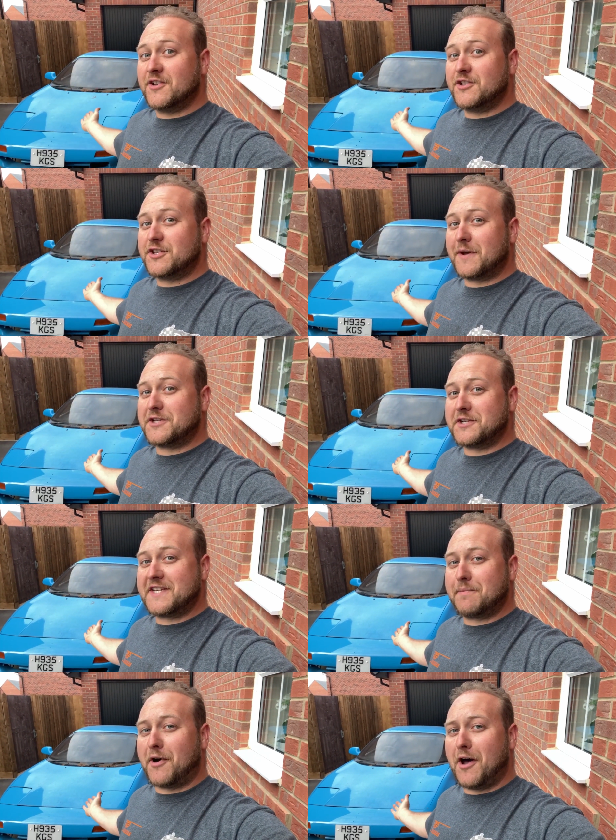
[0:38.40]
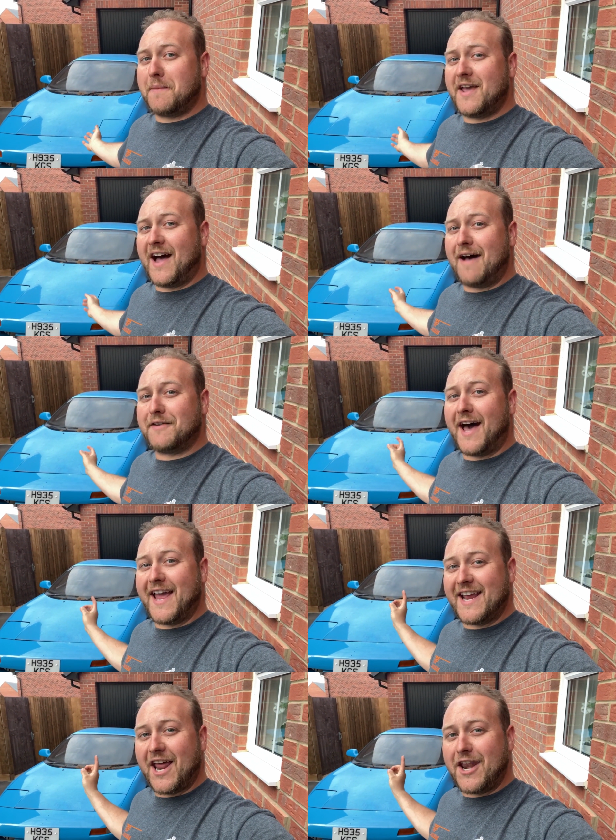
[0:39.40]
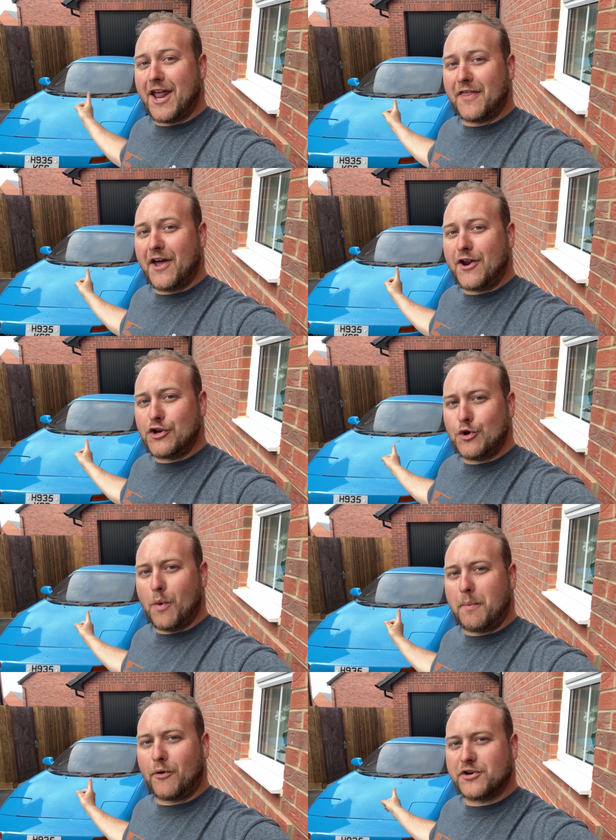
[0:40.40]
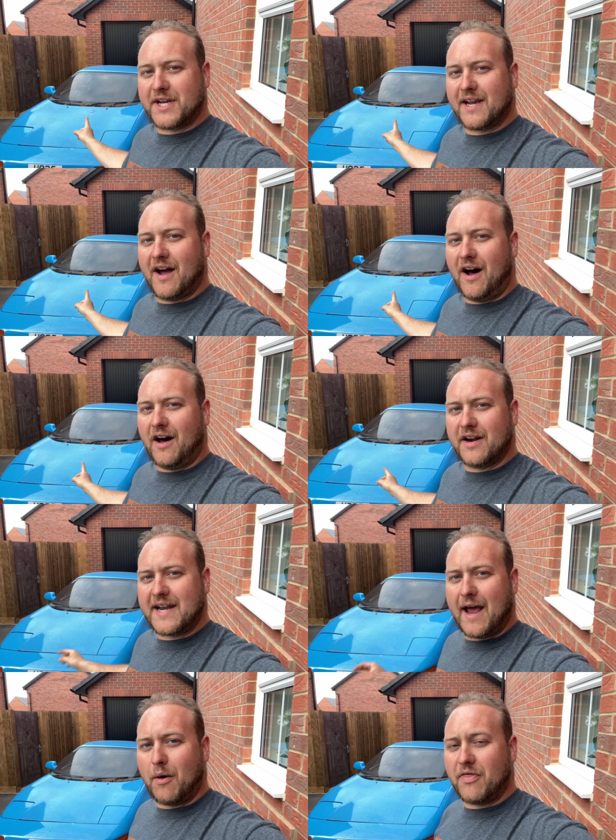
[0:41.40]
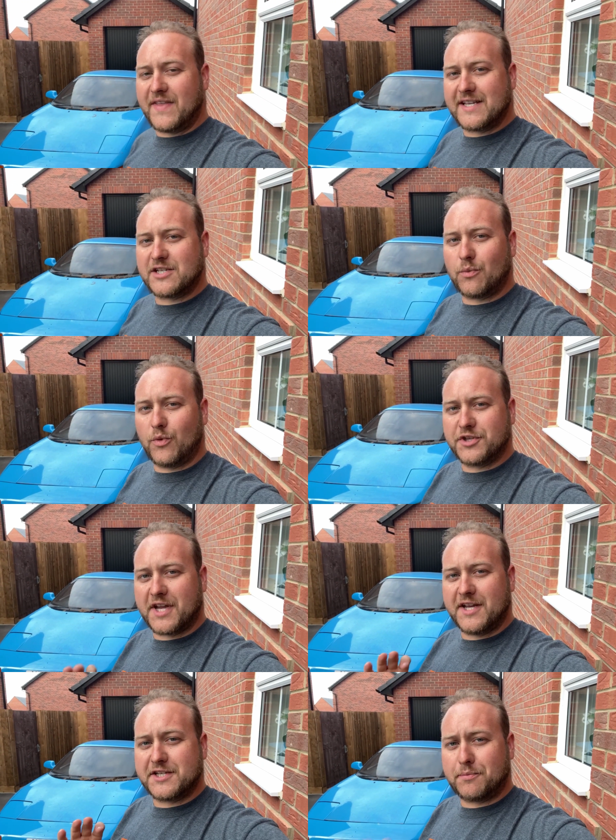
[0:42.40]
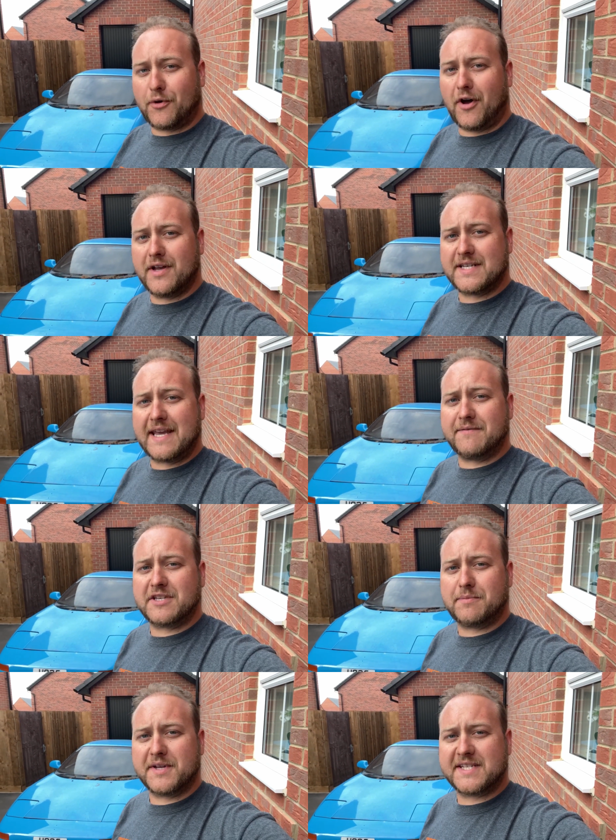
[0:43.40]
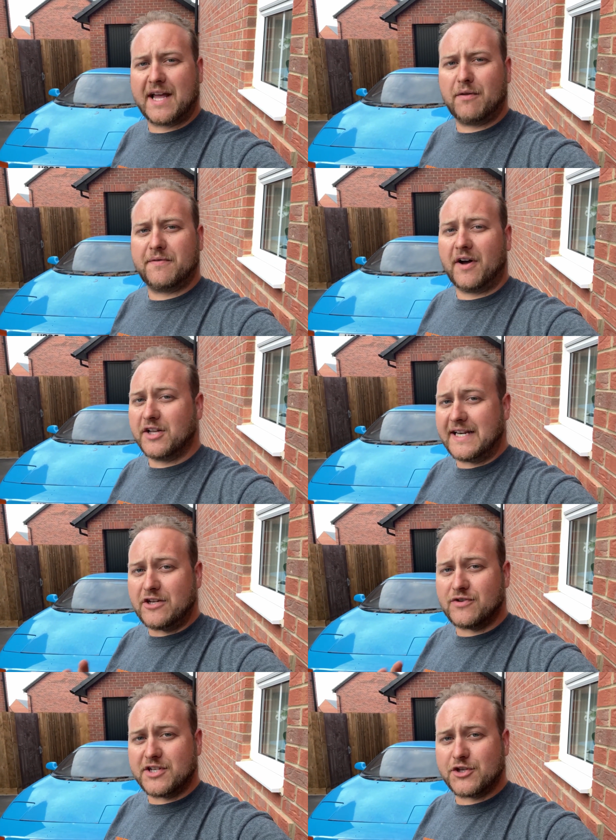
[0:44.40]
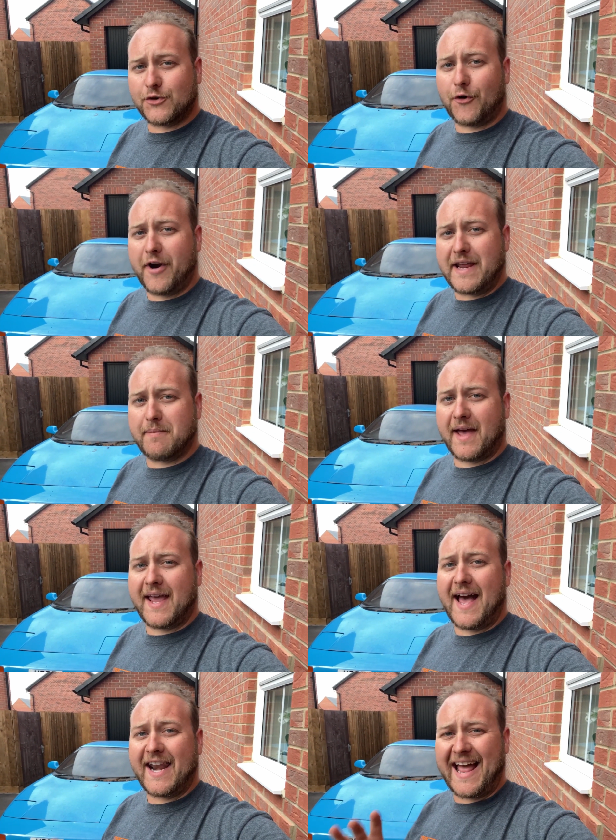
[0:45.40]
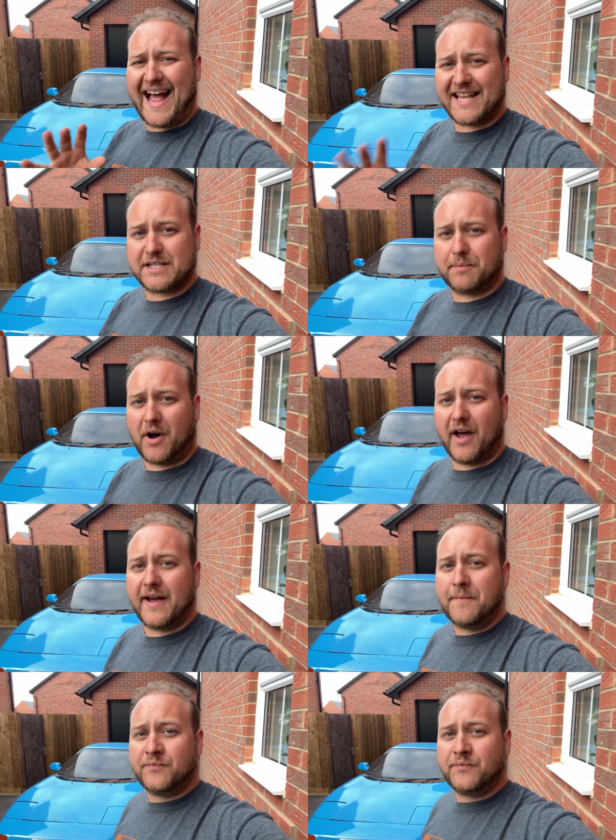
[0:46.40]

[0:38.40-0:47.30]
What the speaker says: so as you can see behind me, I have another new project car. Now, this was a surprise even to myself. I literally saw it on eBay and I had to buy it.